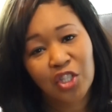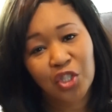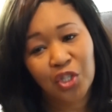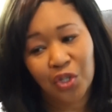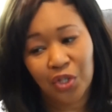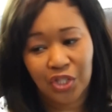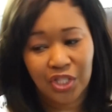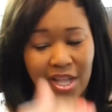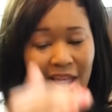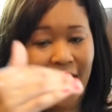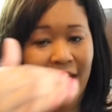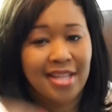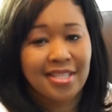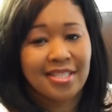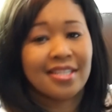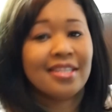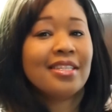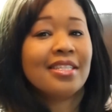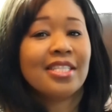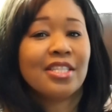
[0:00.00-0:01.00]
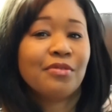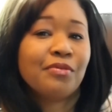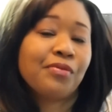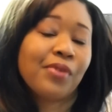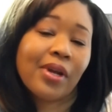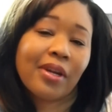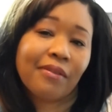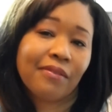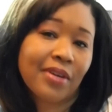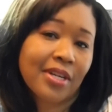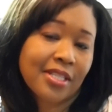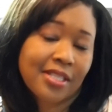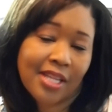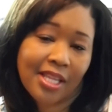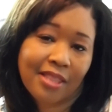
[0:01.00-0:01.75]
the church, casket is in front of us,